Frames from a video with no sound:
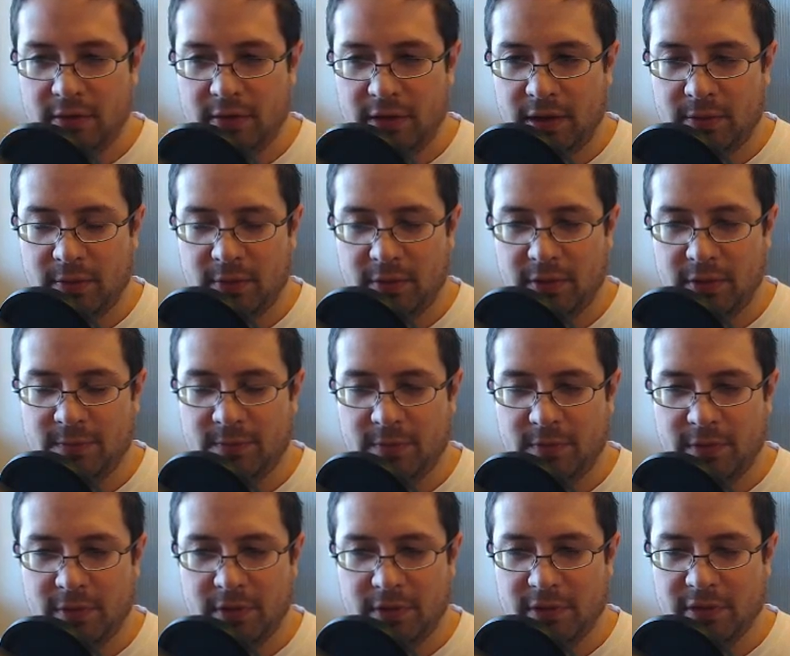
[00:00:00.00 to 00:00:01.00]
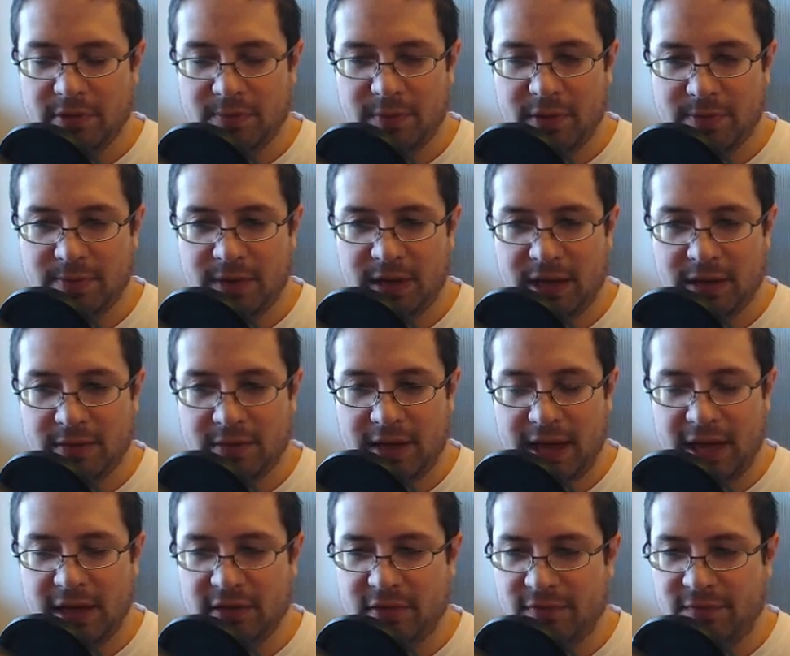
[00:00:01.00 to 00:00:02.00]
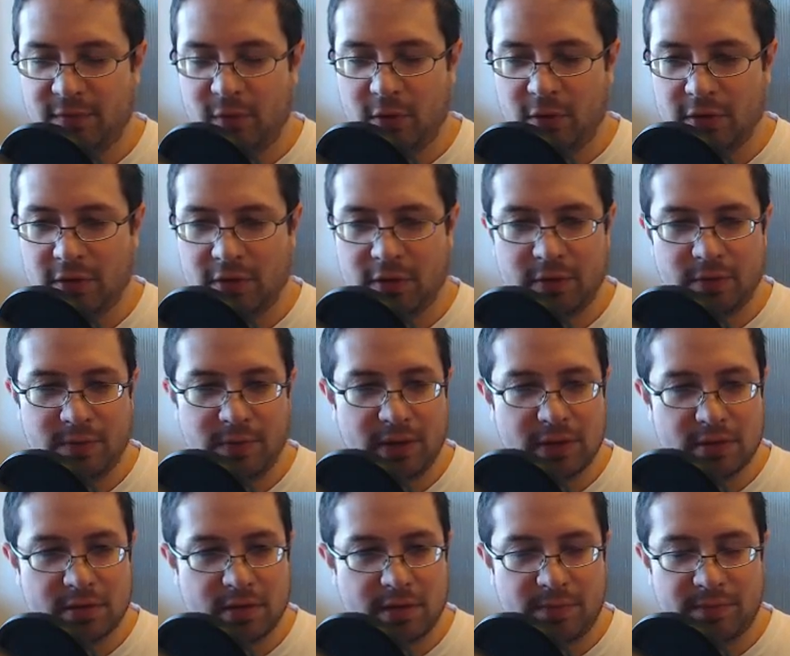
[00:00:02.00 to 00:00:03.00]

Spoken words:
this must be like the 8th fork you missed,